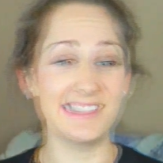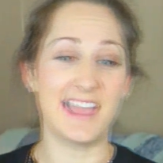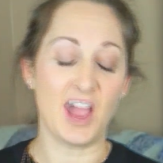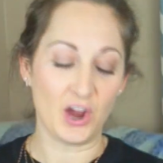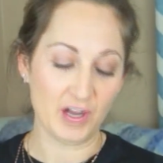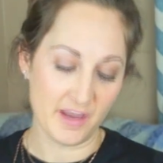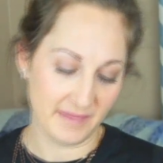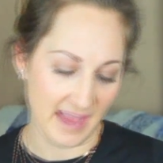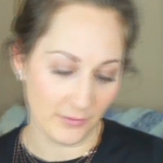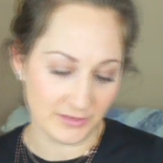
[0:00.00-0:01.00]
that they are
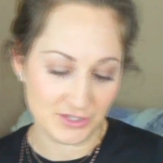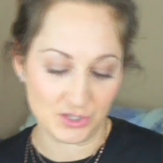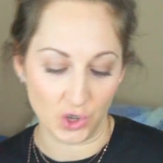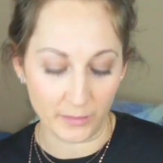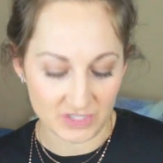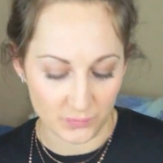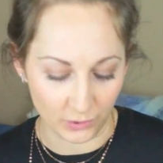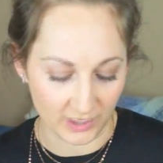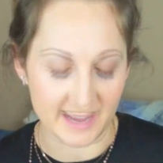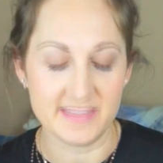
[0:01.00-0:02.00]
coming out with so much
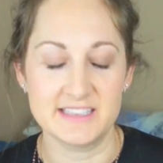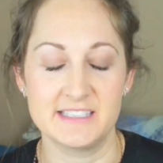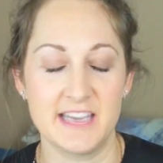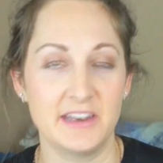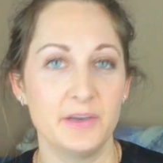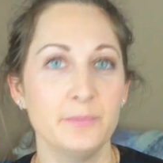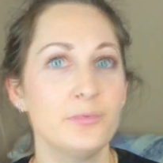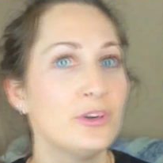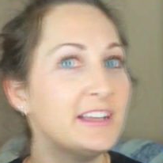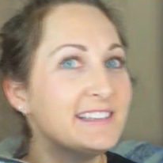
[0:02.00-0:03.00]
more in this denim
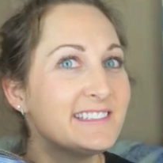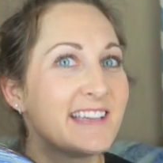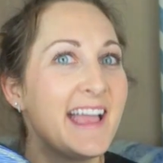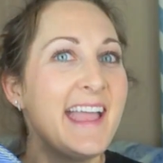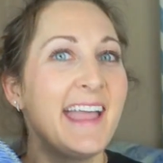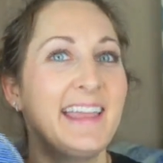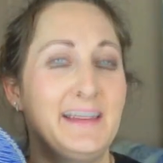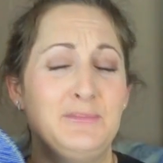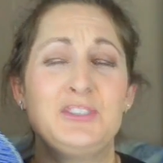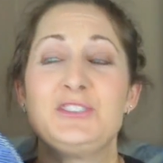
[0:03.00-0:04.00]
print, and
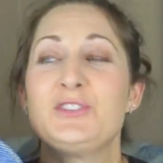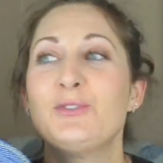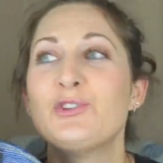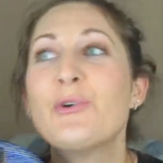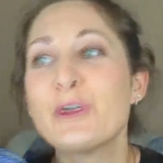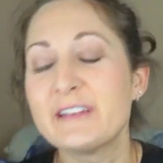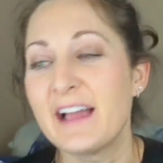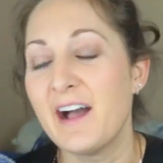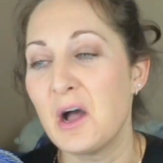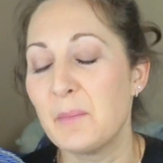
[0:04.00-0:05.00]
I'm just so torn.
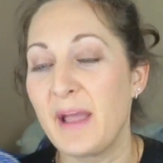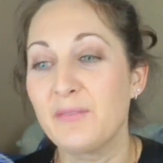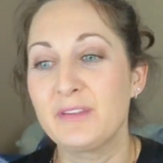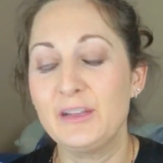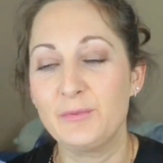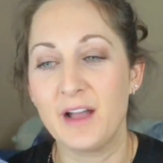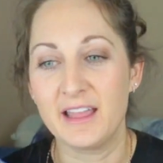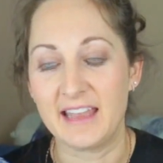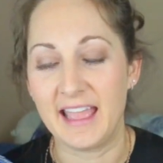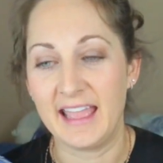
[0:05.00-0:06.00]
Um, I really
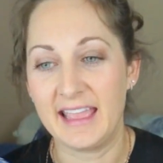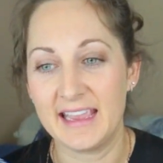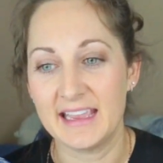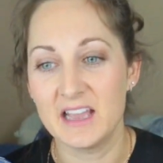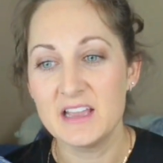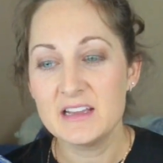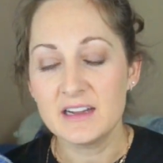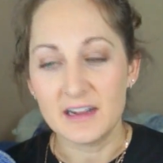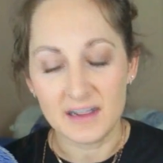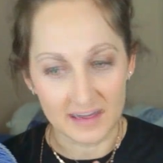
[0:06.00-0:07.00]
want a
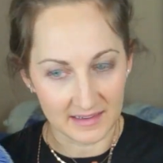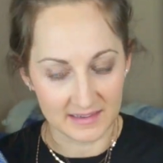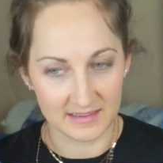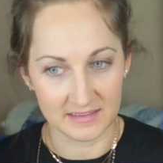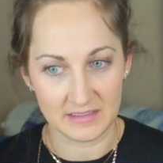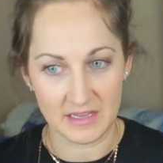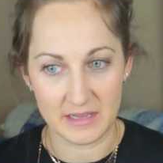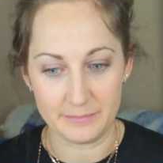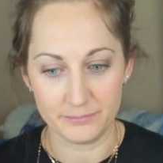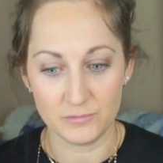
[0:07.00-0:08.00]
uh,
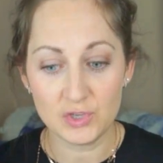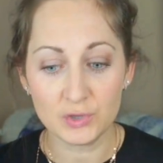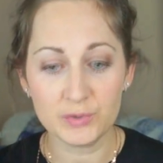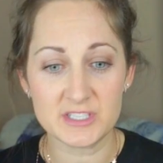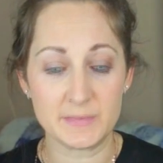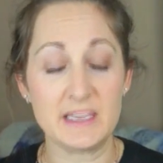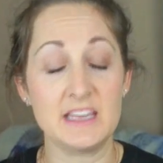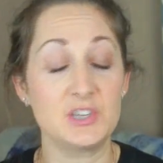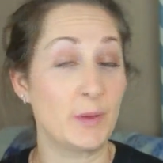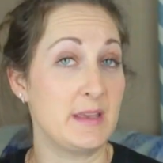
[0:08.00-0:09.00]
um, new
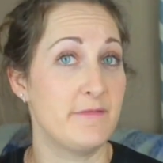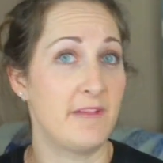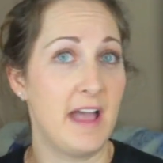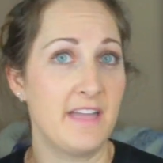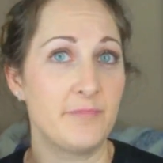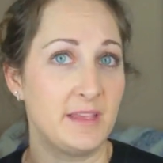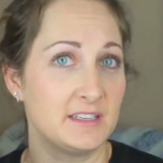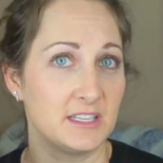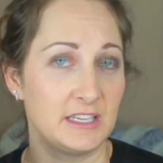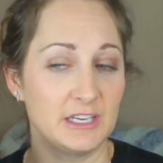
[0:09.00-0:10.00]
Speedy 25
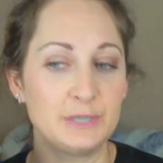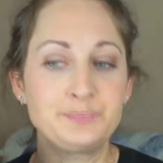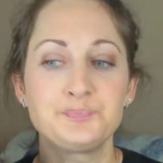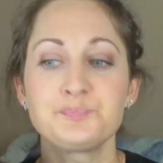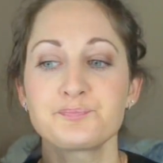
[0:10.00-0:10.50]
Bandoulière.